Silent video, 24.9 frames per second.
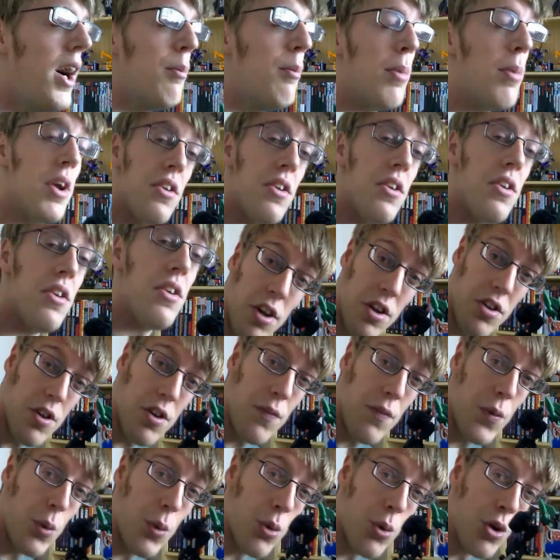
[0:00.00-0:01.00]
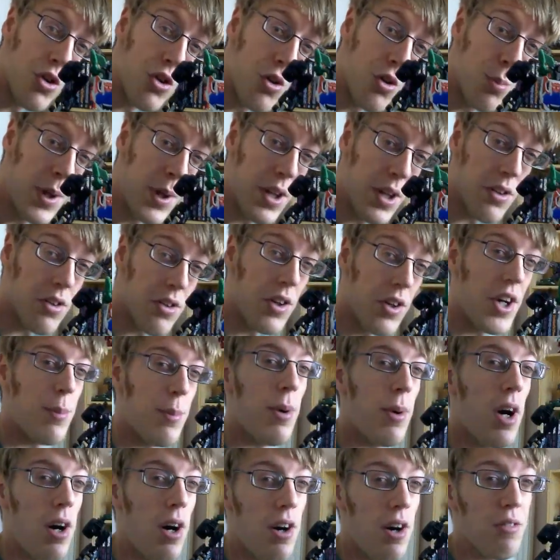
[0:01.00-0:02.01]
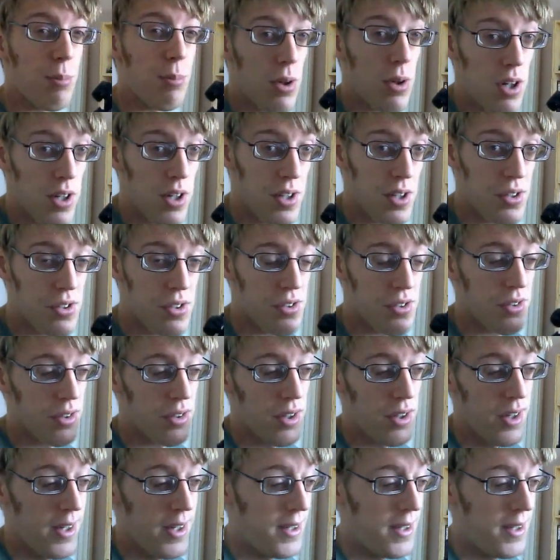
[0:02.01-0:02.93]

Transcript: But it certainly did feel good to pick this guy up at half price.